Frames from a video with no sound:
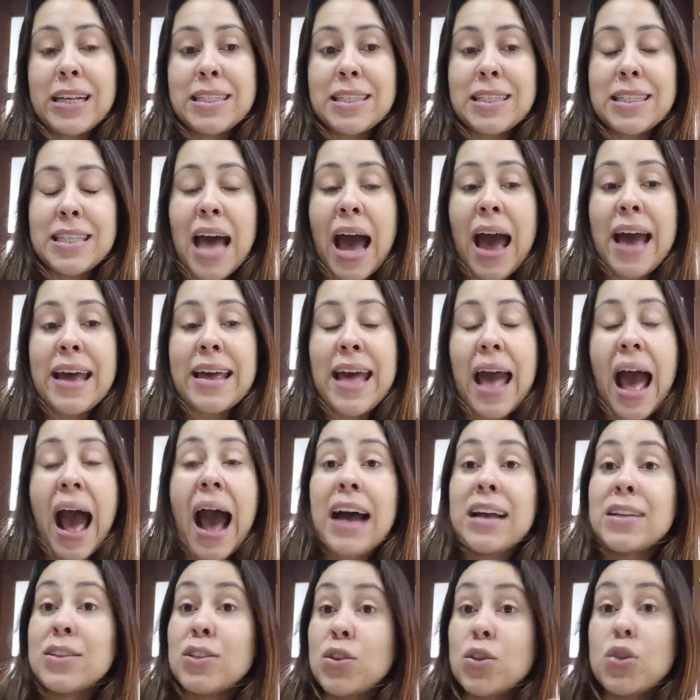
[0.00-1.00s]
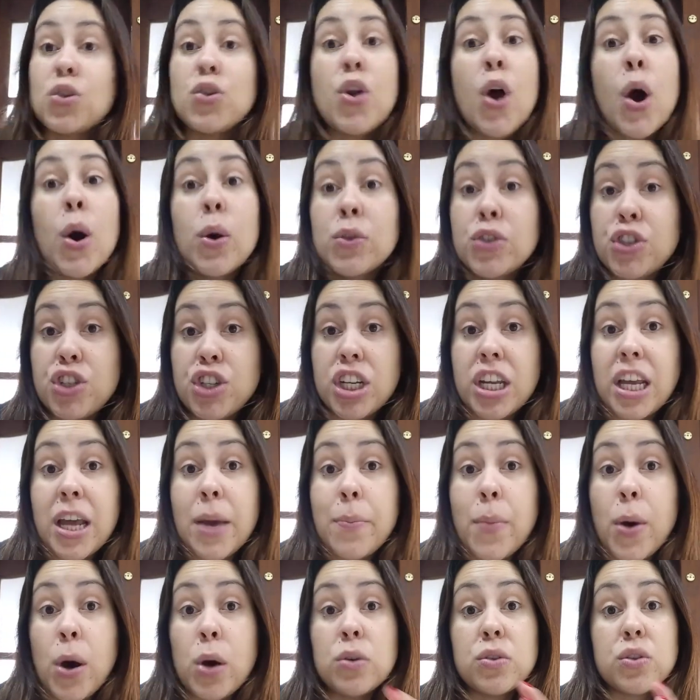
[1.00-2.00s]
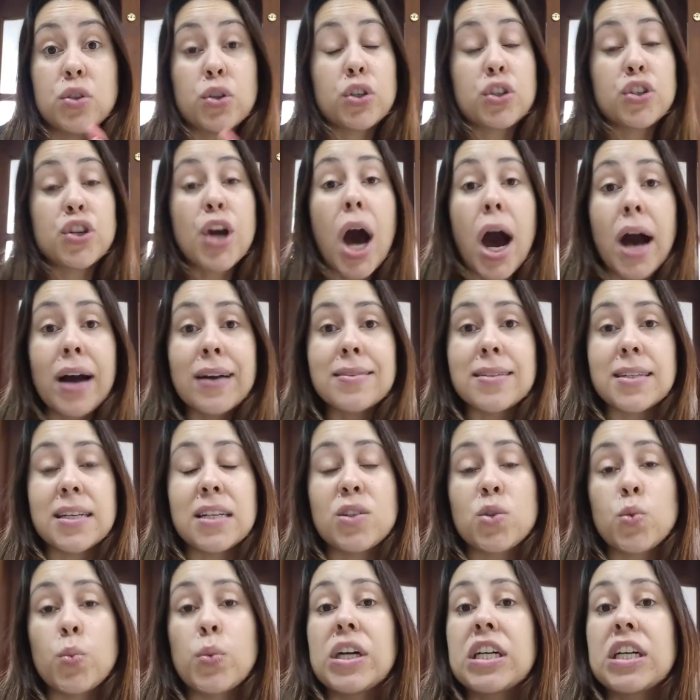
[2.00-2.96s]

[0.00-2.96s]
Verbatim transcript: is that it has no GMOs or toxins.